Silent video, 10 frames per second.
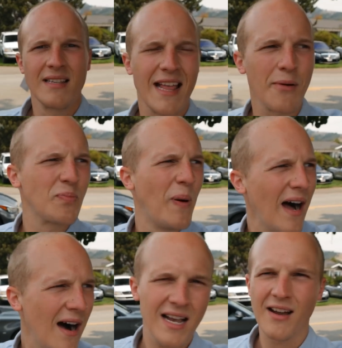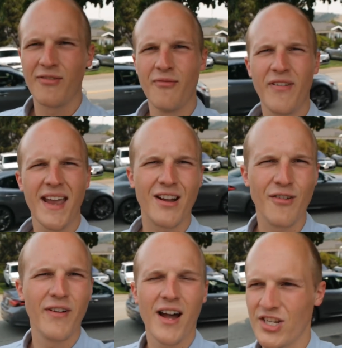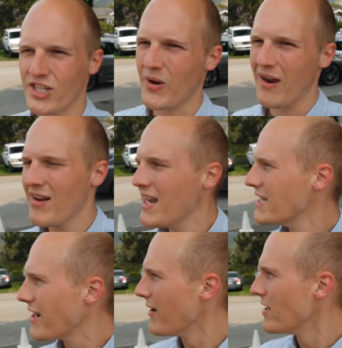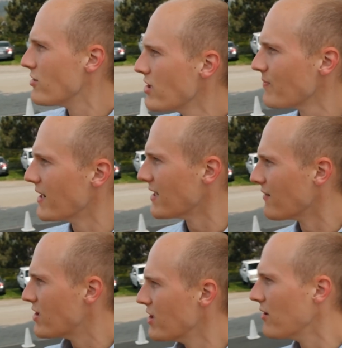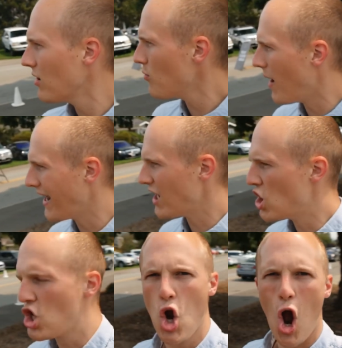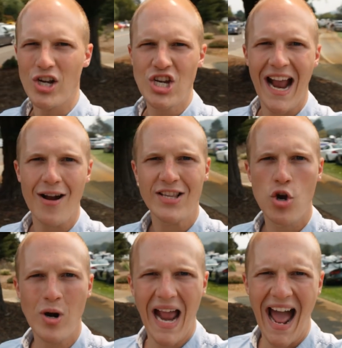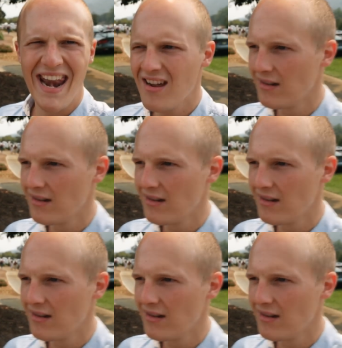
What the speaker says: So that was Parker from Vehicle Virgin, so I really need to go and introduce myself to. Oh my God, check out this Huracan!